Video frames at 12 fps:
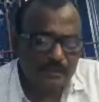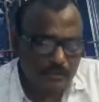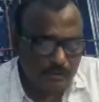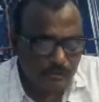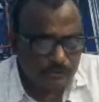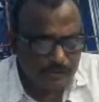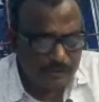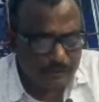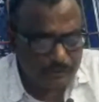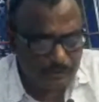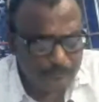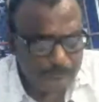did not cause the
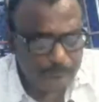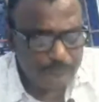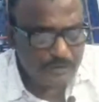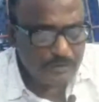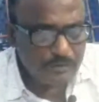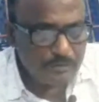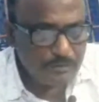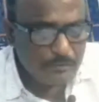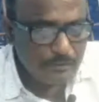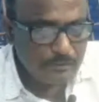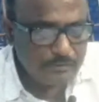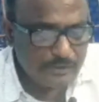death of
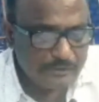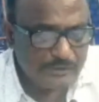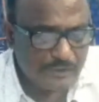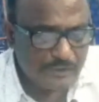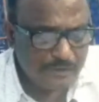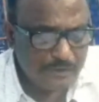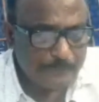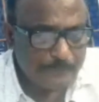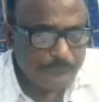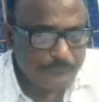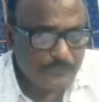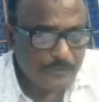that
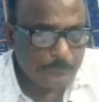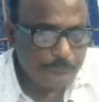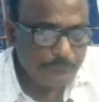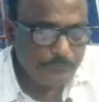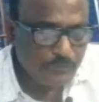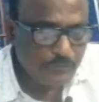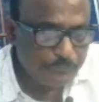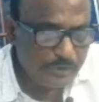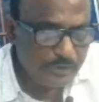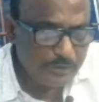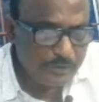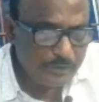child.
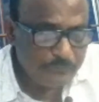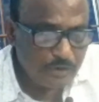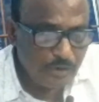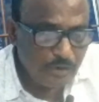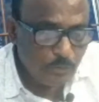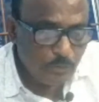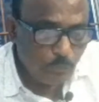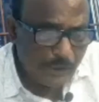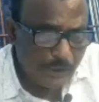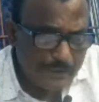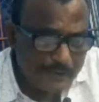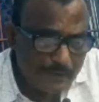The
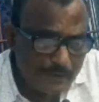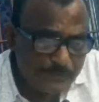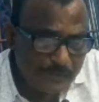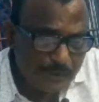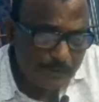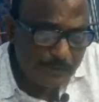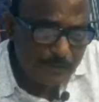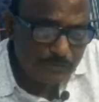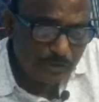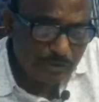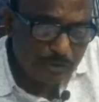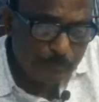Y gives grave and
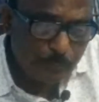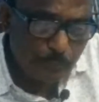sudden